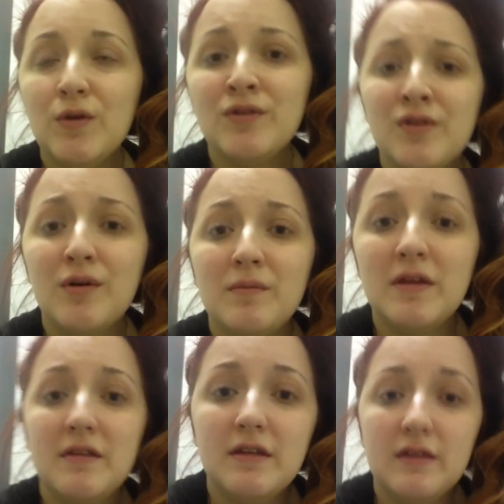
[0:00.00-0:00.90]
So I'm
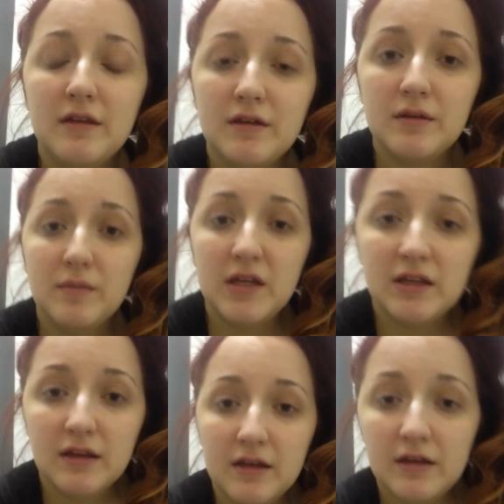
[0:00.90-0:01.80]
basically going to be
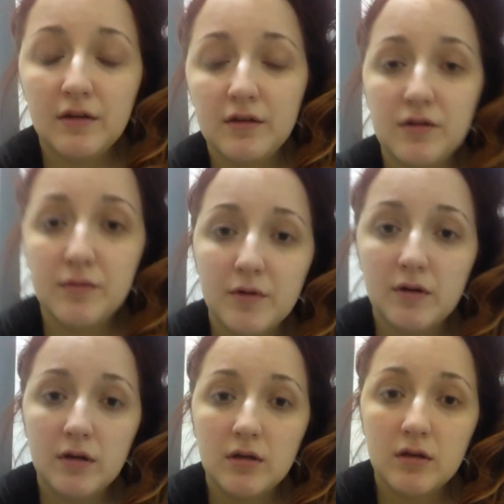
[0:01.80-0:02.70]
in late on
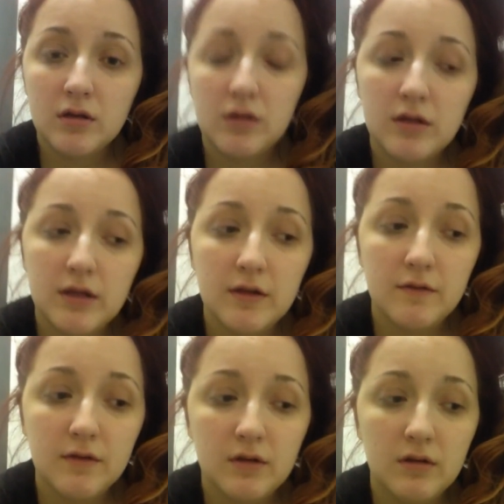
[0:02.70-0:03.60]
tomorrow
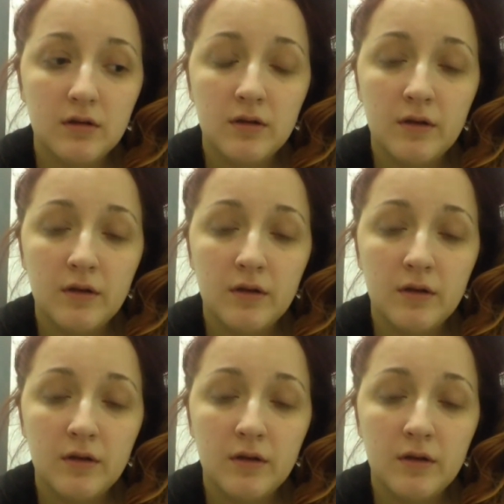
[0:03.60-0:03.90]
evening.